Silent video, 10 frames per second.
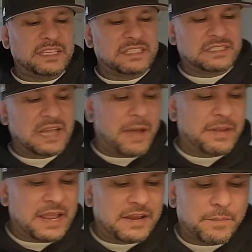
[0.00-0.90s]
it's
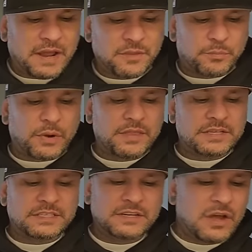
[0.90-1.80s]
dominated by the
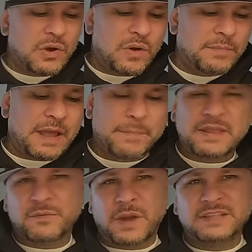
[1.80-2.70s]
brothers. And no, I'm not
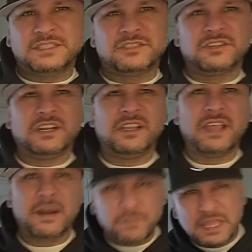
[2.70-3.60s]
being racist or none of
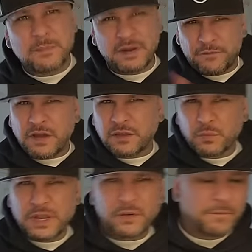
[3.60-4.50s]
that. I'm keeping it fucking
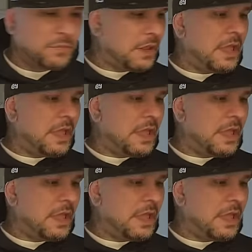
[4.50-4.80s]
real.